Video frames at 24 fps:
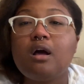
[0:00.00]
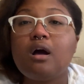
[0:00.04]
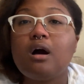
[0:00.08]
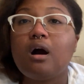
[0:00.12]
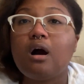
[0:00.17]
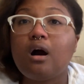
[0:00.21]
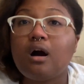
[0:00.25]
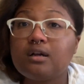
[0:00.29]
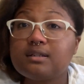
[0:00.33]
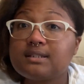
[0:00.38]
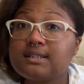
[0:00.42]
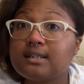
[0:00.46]

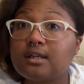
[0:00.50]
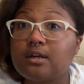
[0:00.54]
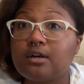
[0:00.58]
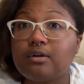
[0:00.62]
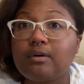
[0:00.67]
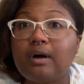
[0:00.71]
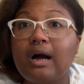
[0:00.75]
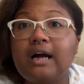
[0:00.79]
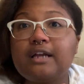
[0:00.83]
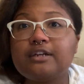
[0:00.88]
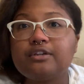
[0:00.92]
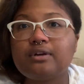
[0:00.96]
Also,
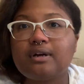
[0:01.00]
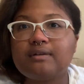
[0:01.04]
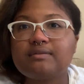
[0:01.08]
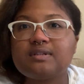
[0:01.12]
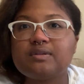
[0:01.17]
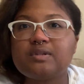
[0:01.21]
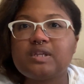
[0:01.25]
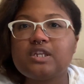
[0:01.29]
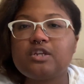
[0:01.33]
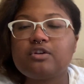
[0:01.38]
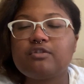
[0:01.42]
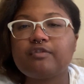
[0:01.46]
I do have
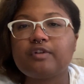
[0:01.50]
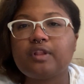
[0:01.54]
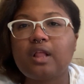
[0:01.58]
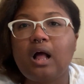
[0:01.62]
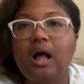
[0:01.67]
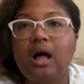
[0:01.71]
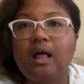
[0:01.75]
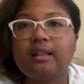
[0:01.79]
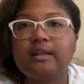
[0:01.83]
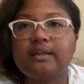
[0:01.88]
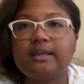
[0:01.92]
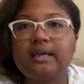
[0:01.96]
something new for the
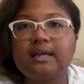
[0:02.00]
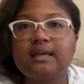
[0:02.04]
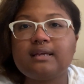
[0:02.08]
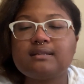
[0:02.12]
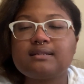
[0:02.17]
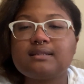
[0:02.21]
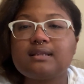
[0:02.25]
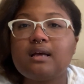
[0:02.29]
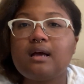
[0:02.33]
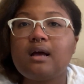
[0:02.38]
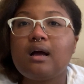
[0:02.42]
holidays.